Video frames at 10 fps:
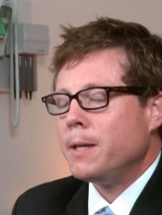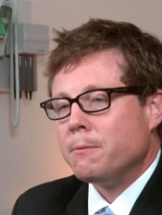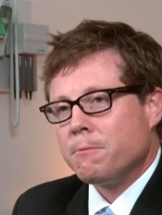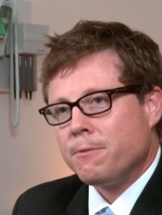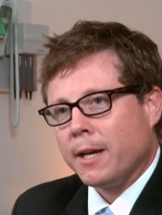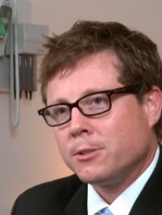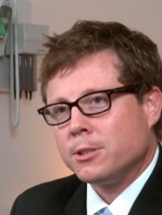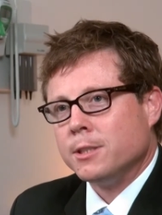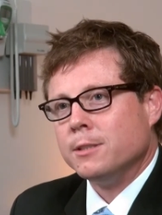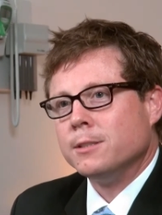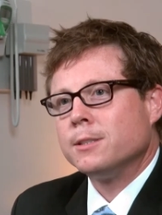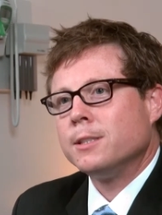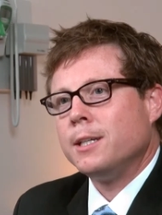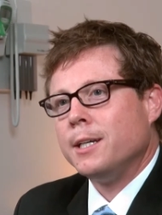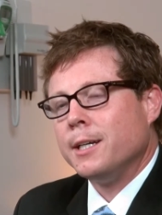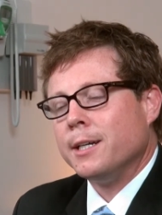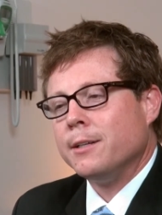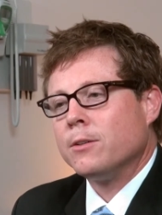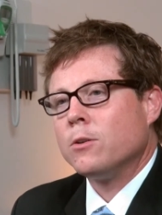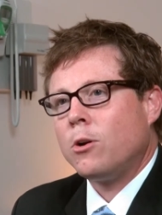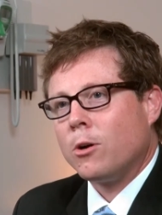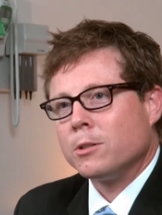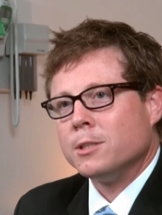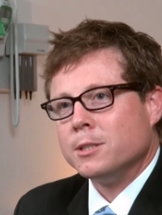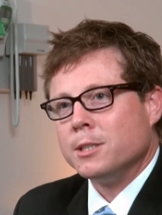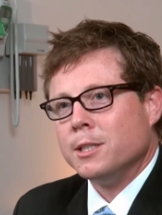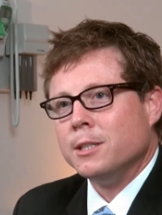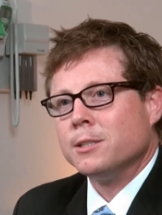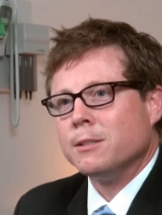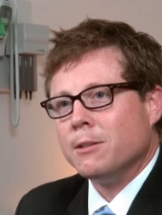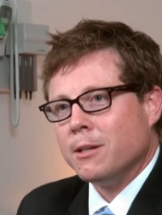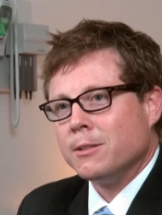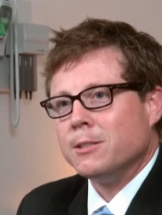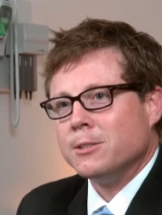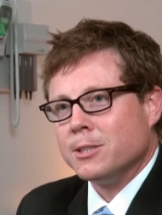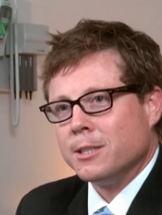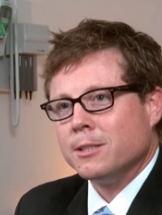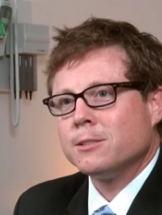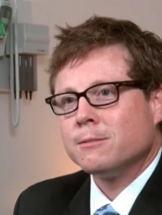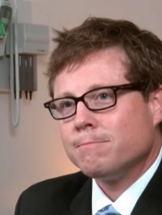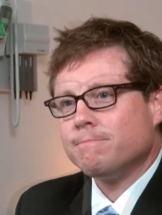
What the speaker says: infections and heart disease and lung disease.